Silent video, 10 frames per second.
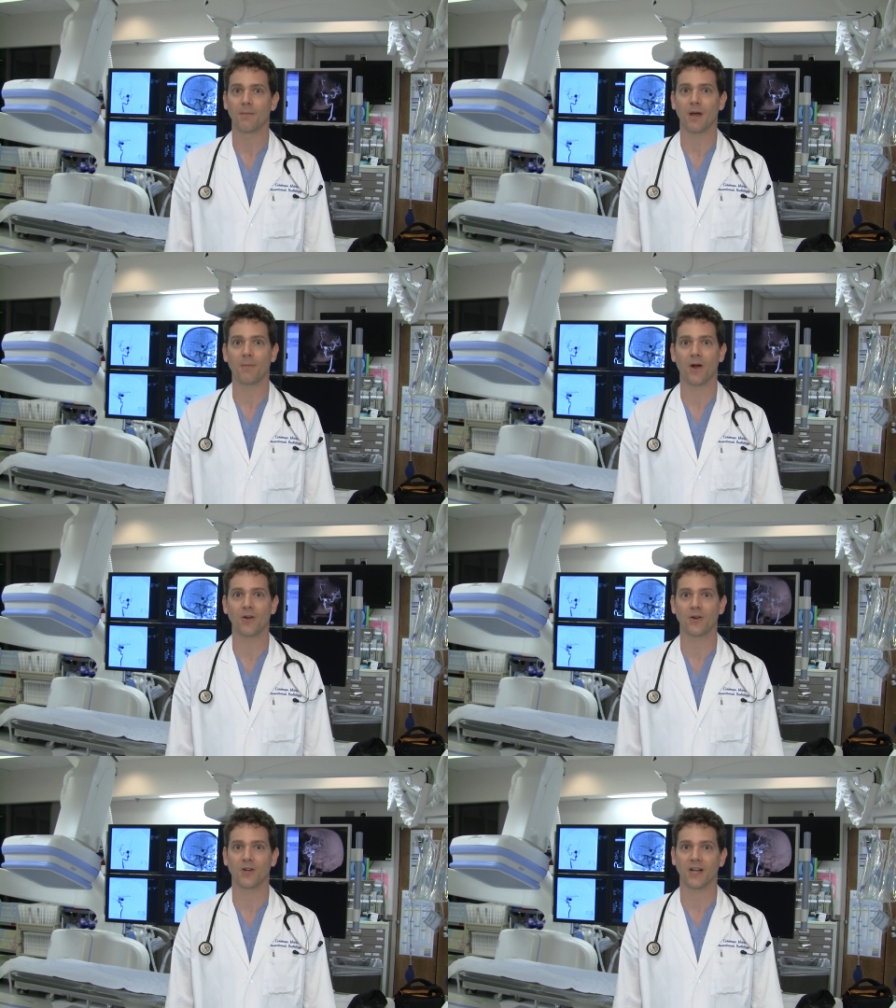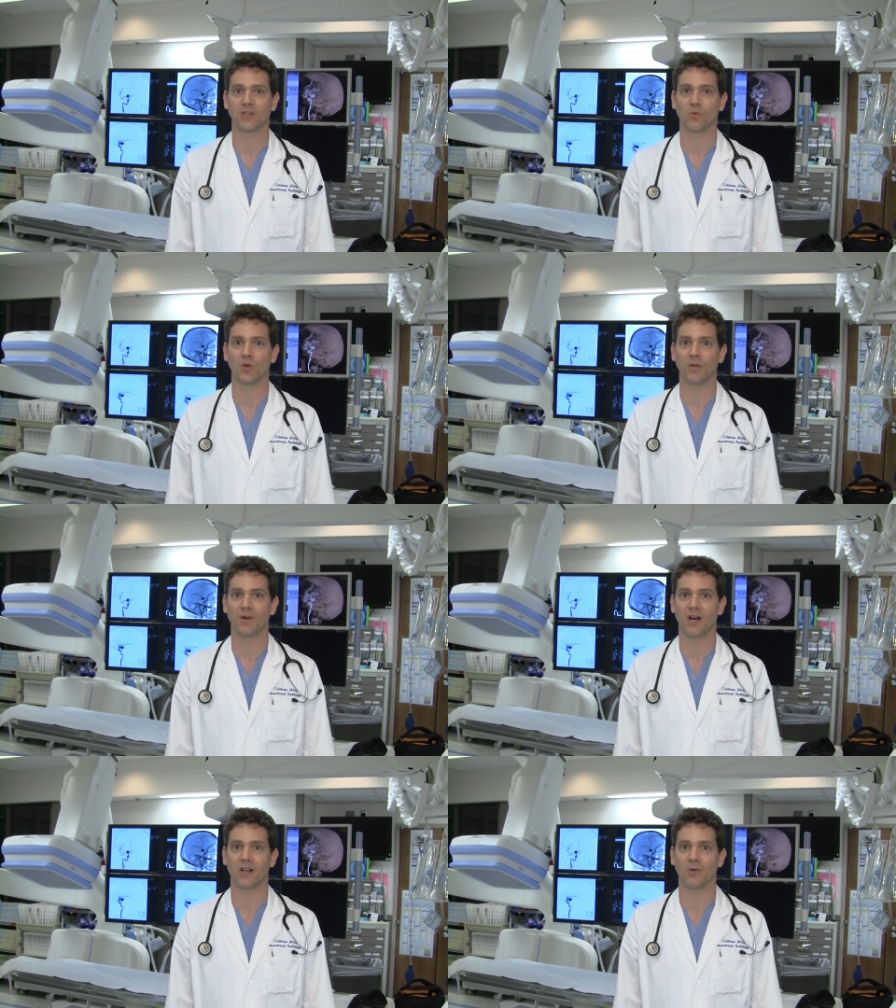My partner, Dr. William
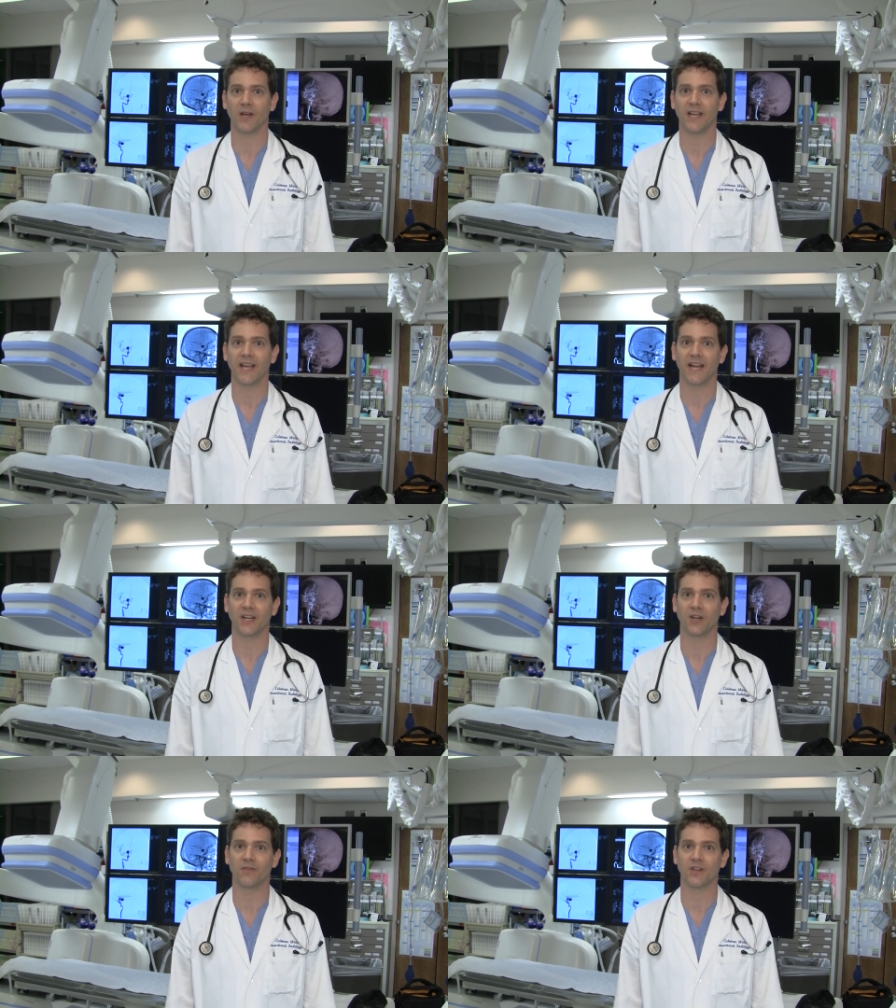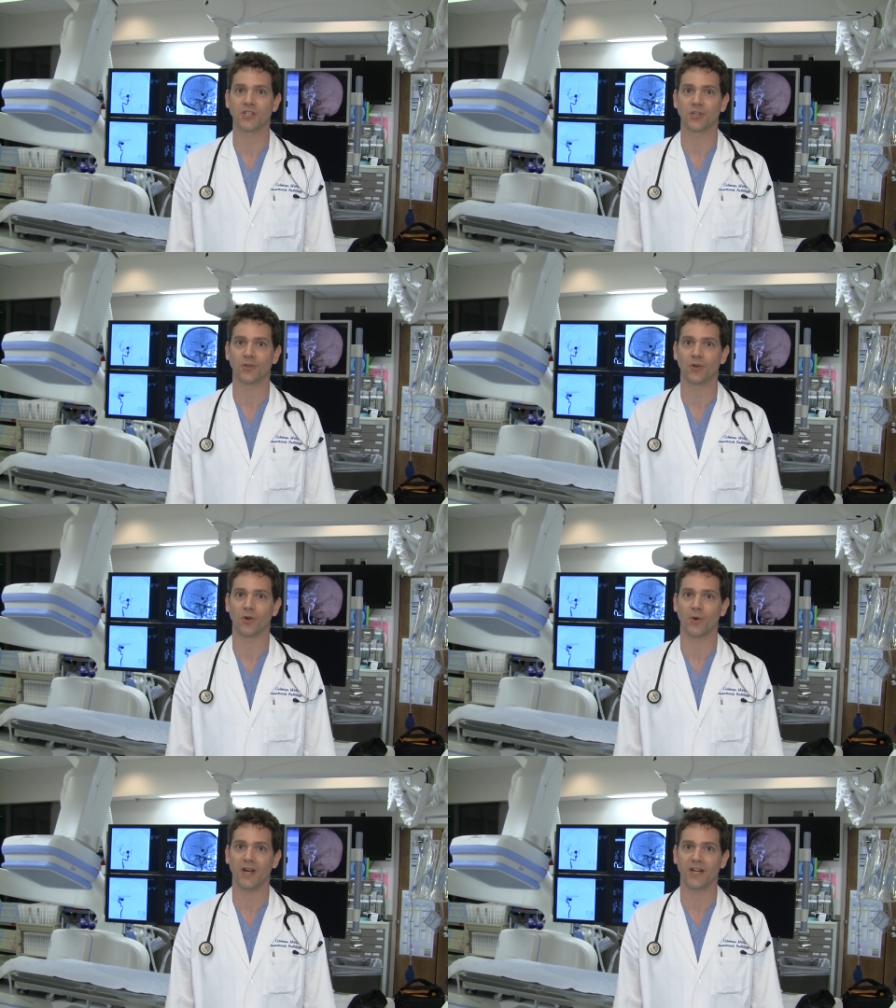Holloway, an interventional
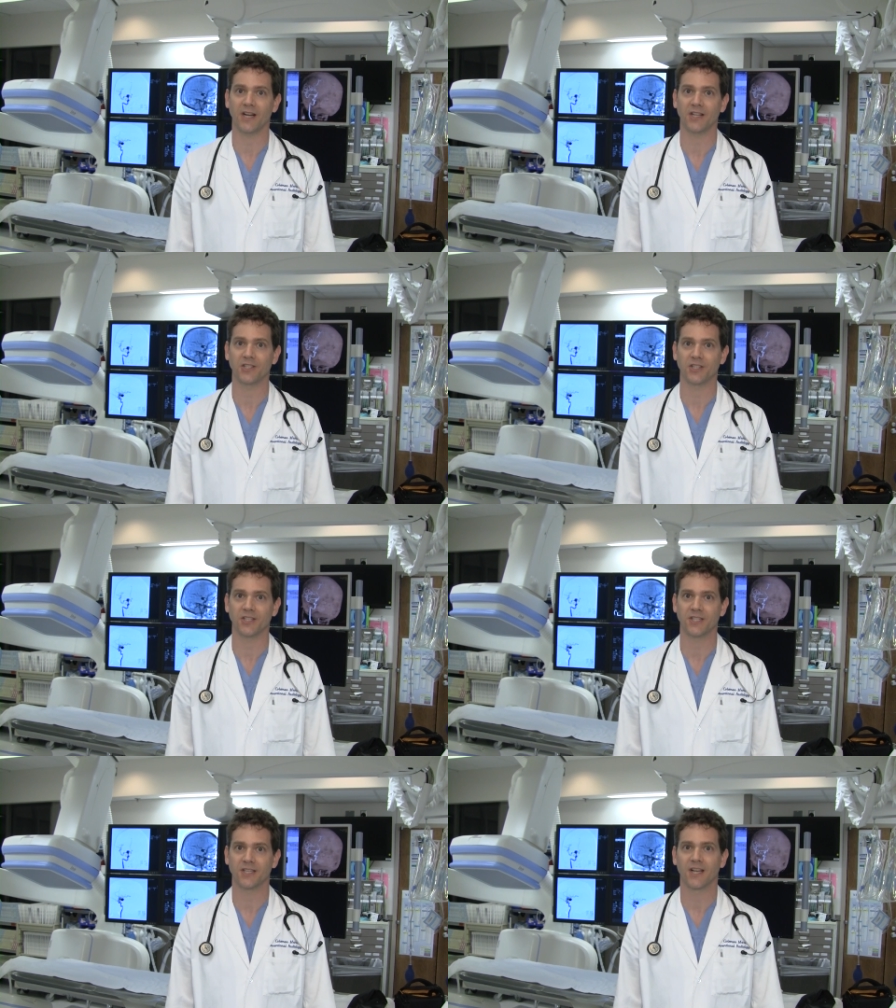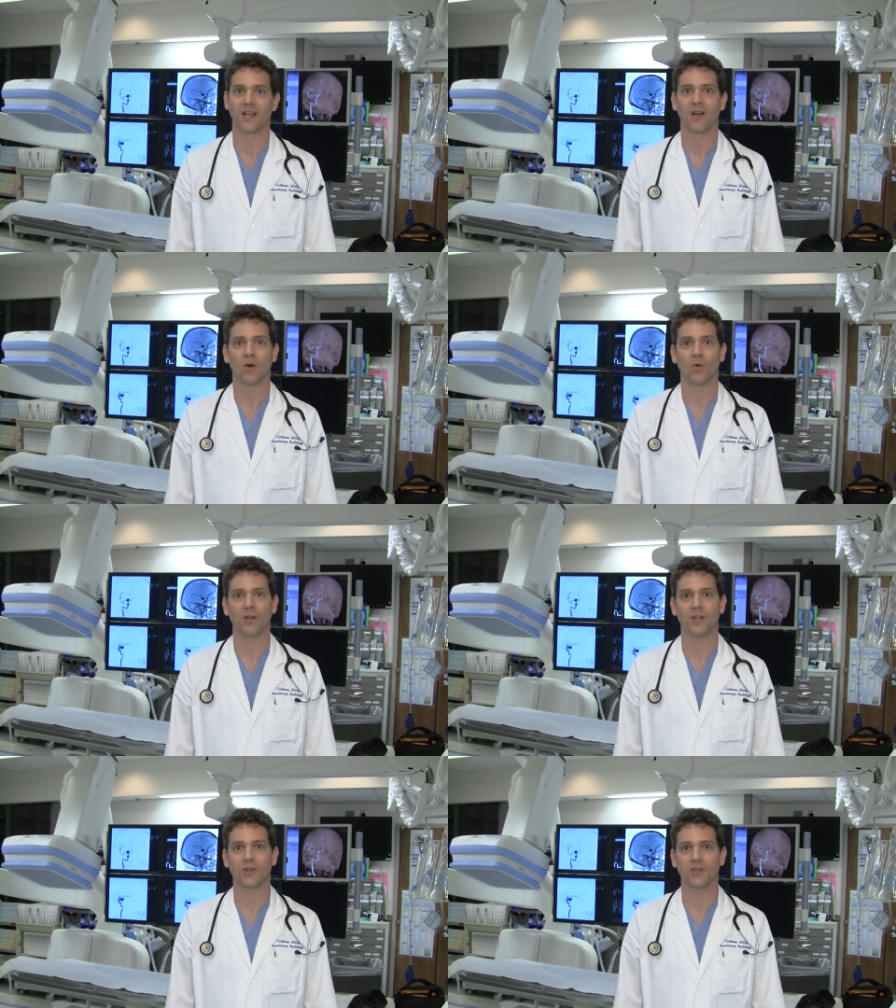neuroradiologist,
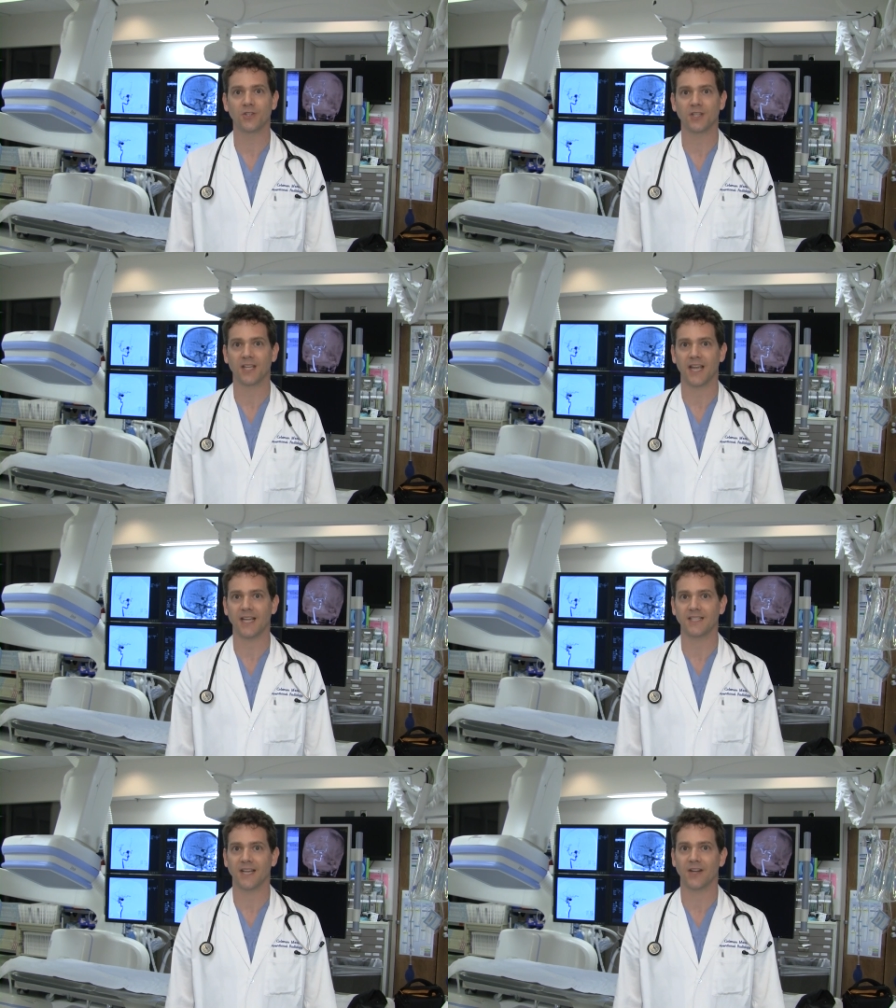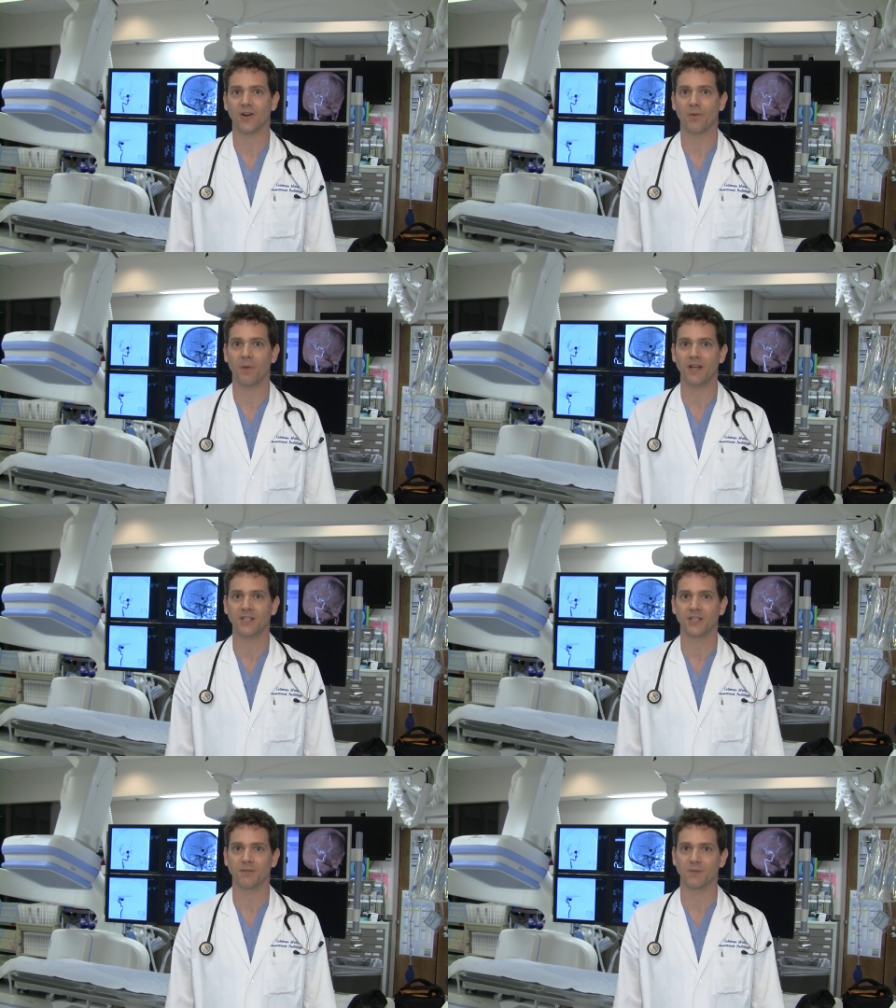will introduce the case and our
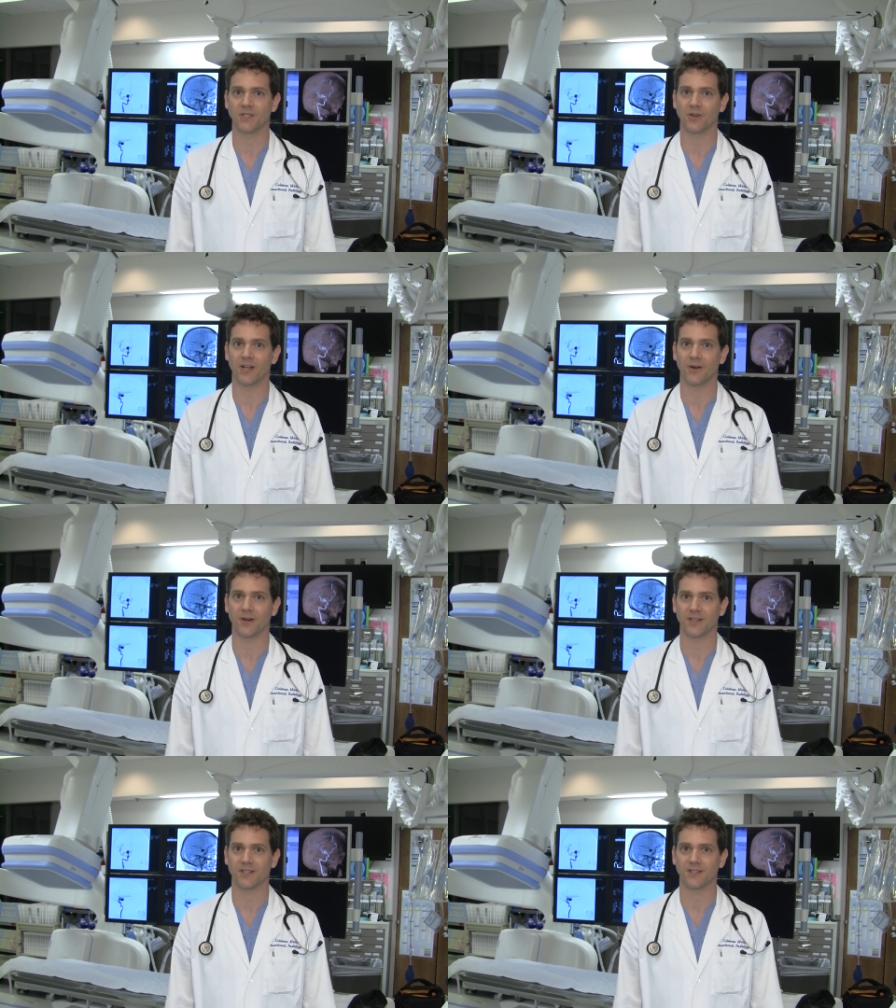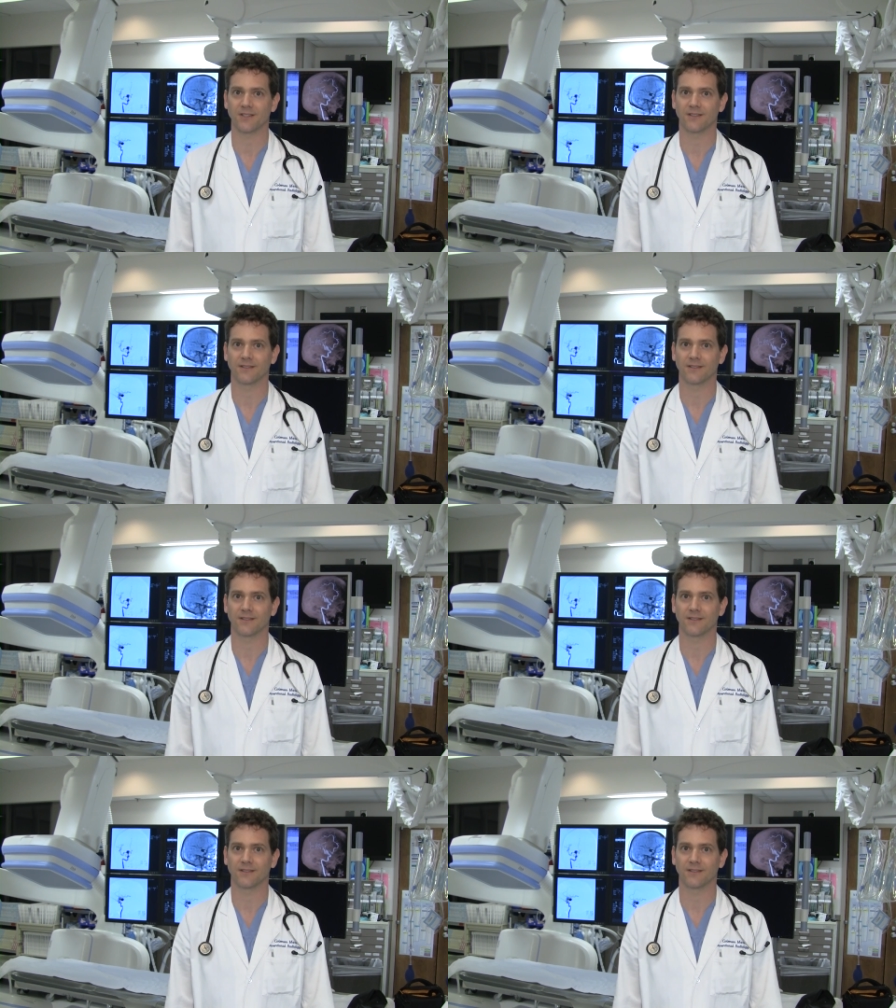patient, Mr. Henricks.